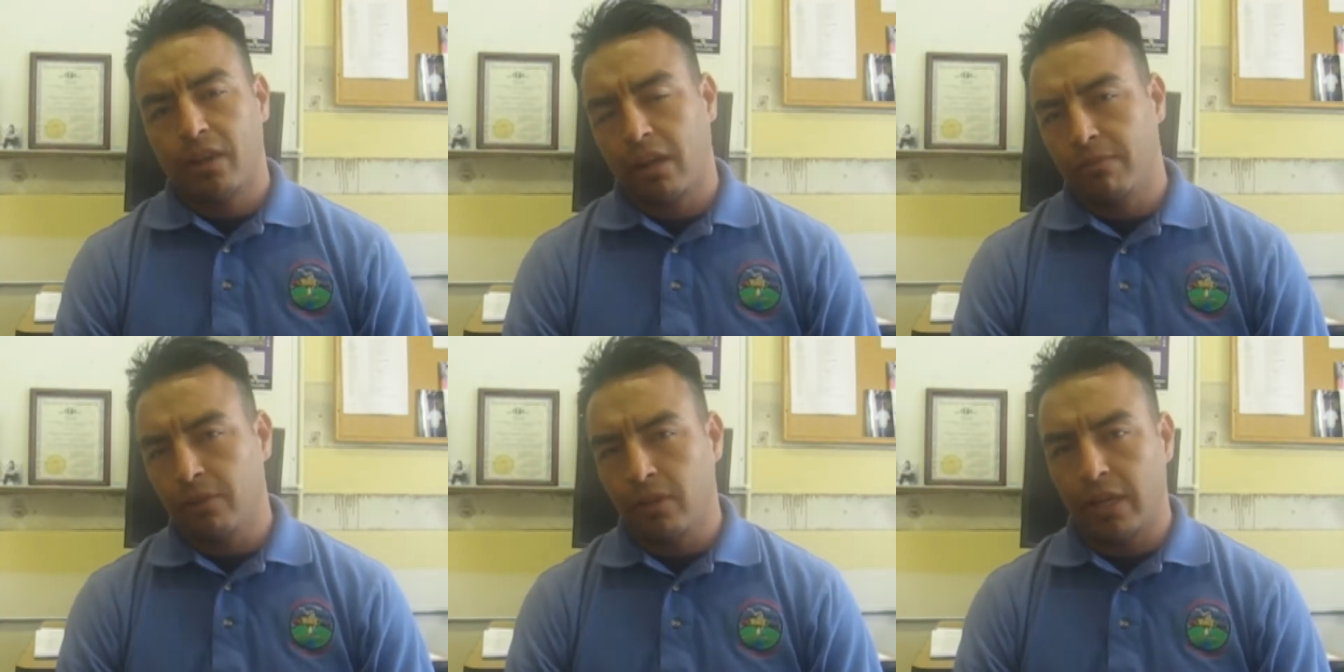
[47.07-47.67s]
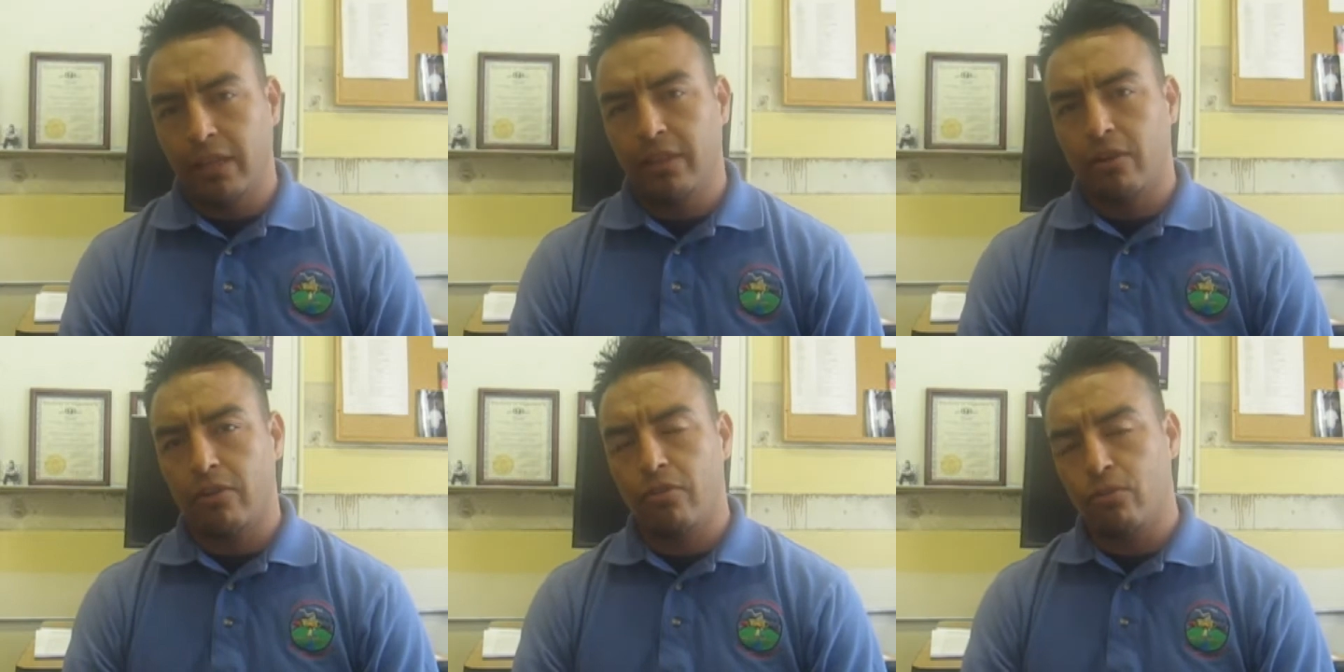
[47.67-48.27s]
I feel like
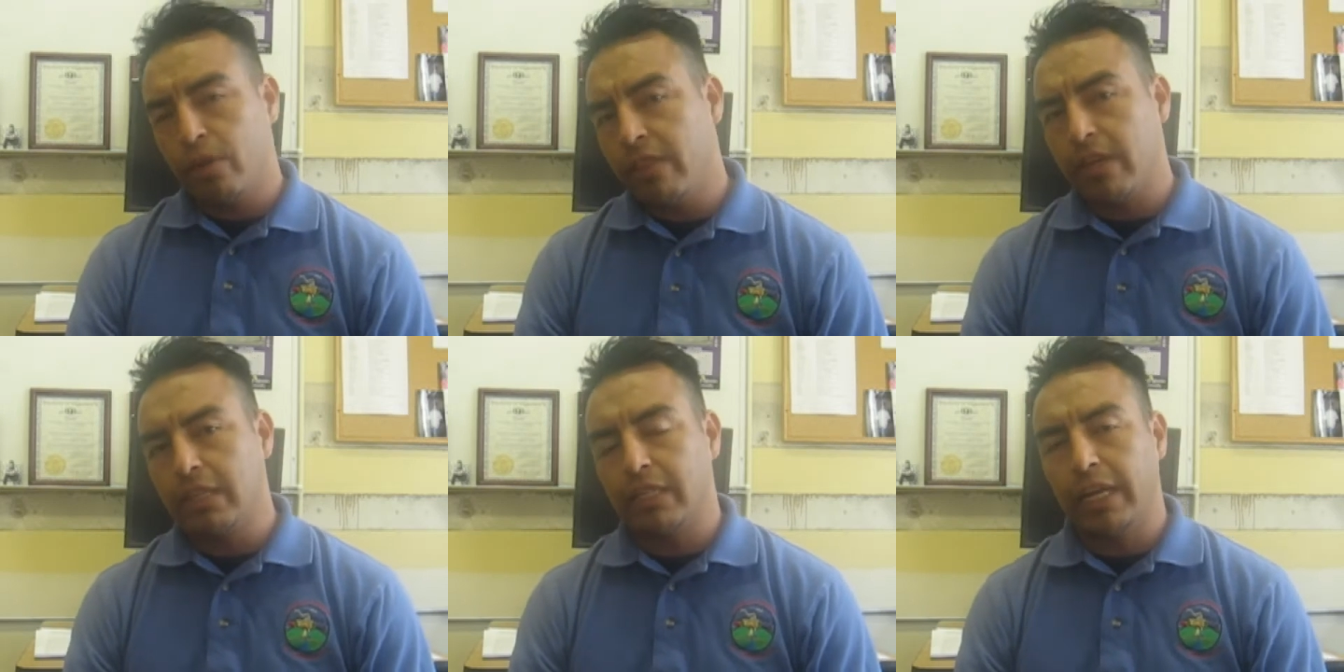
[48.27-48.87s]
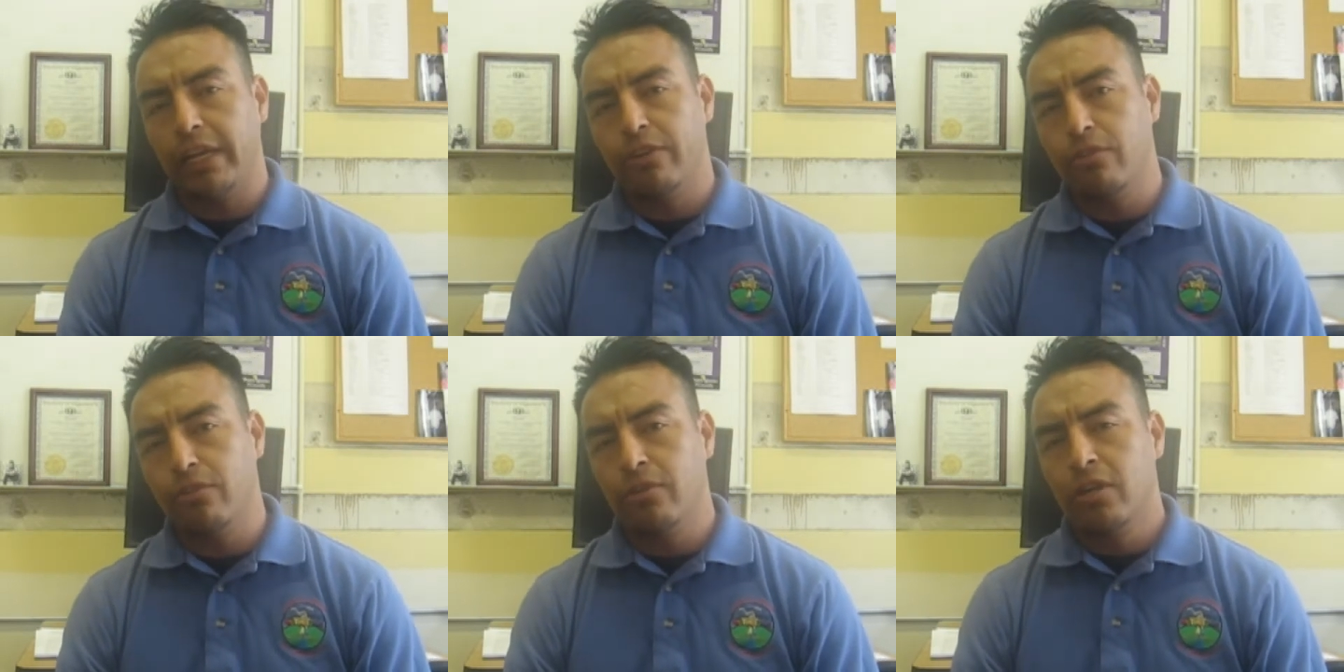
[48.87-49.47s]
there are 3 things I can
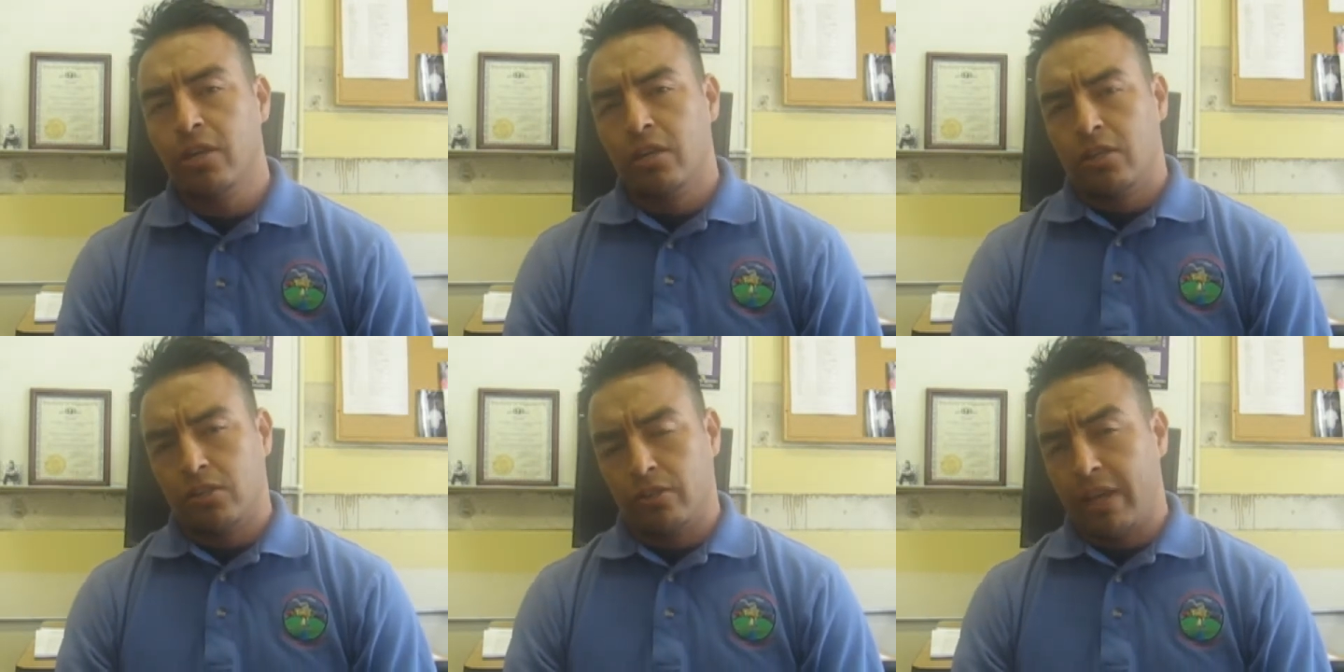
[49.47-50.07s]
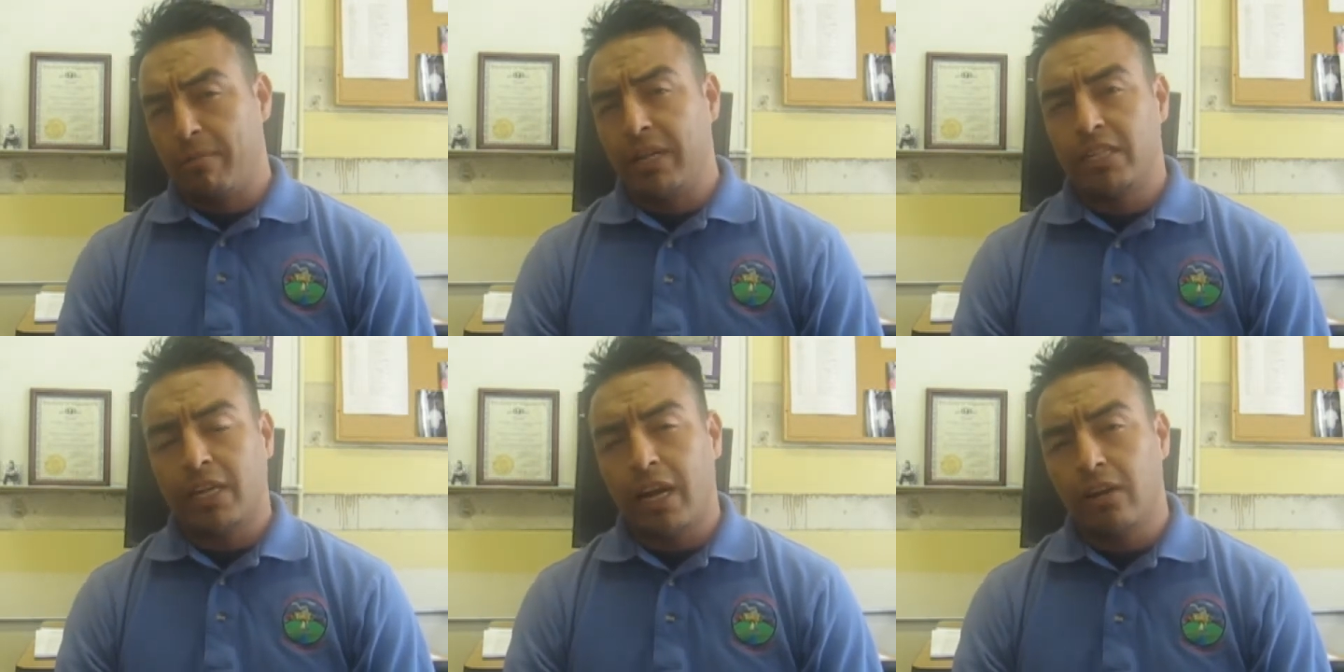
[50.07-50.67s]
do so that my
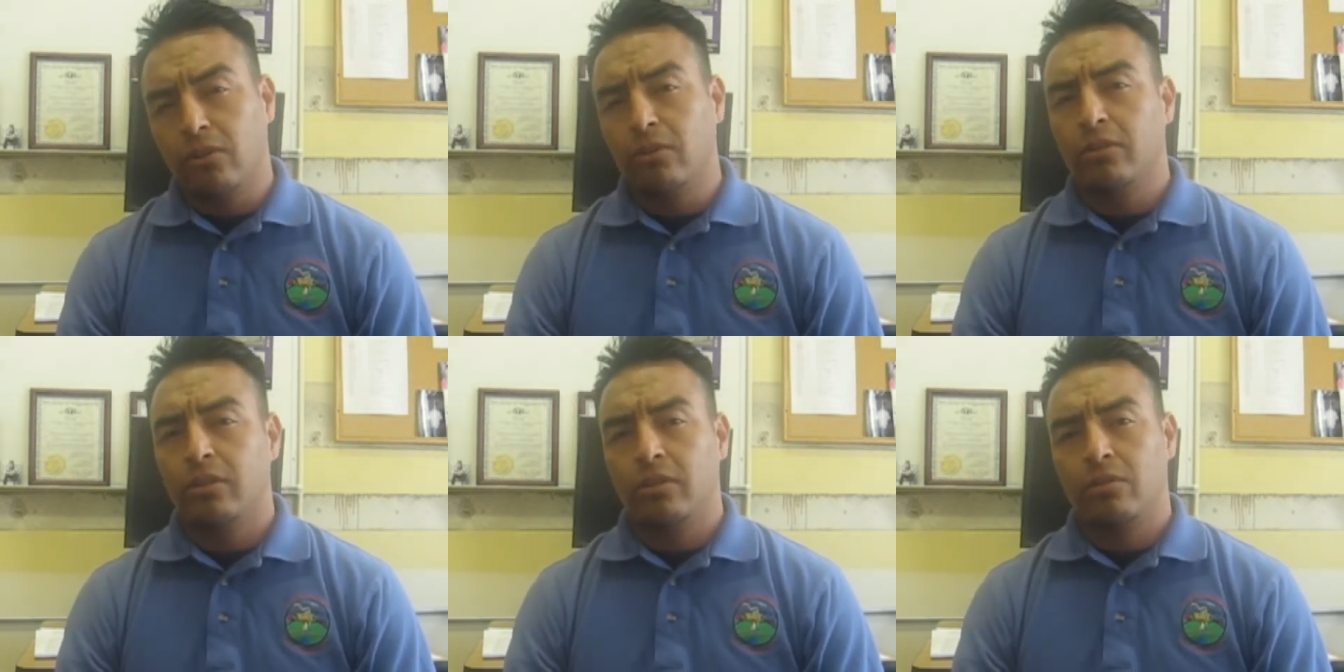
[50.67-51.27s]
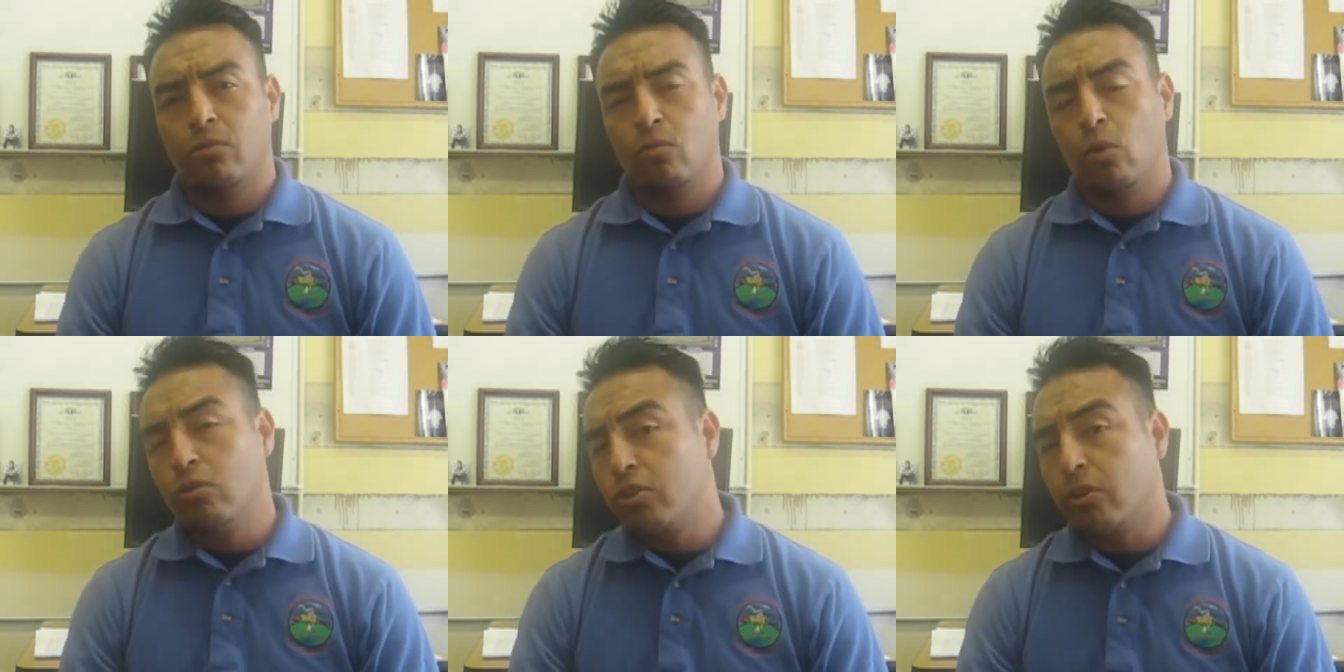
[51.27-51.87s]
child
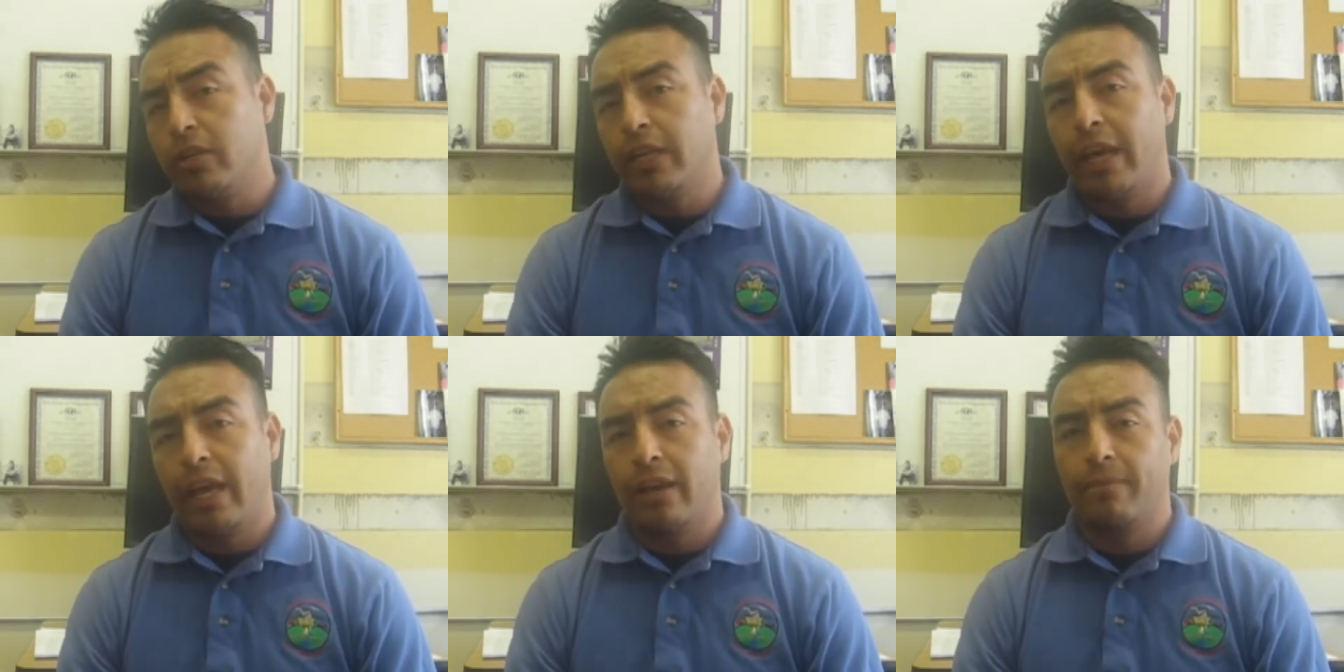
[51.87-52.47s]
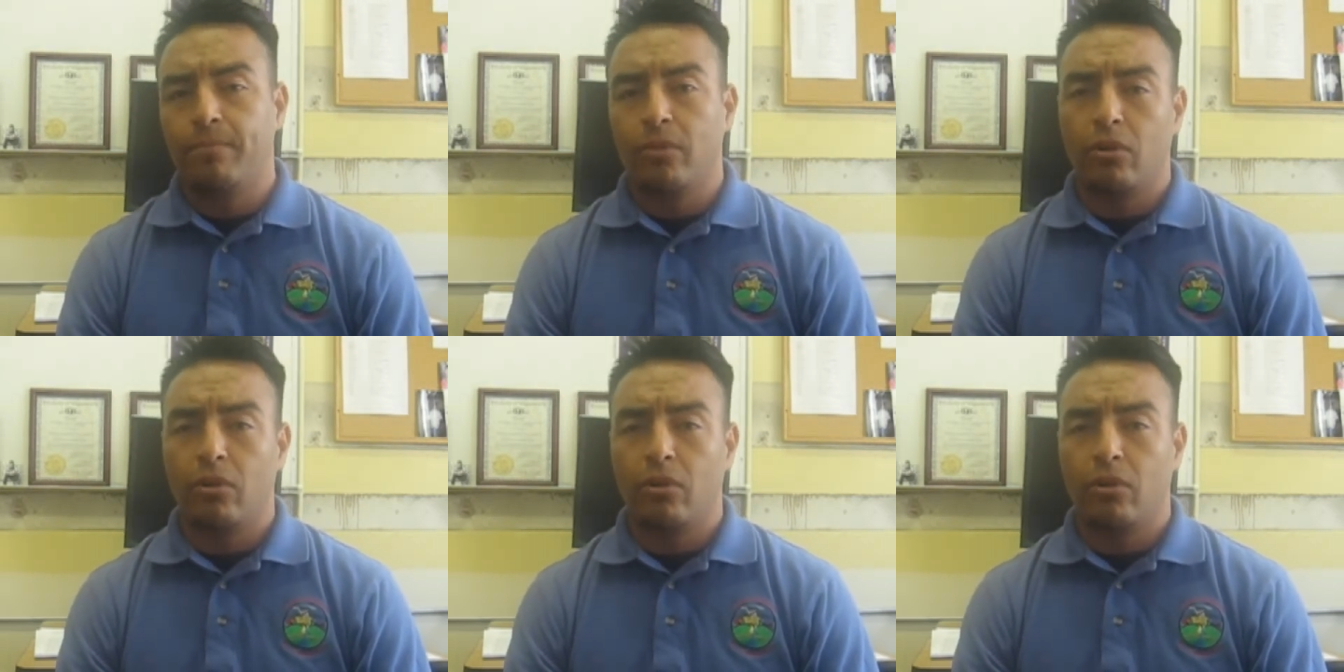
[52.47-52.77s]
won't join a gang,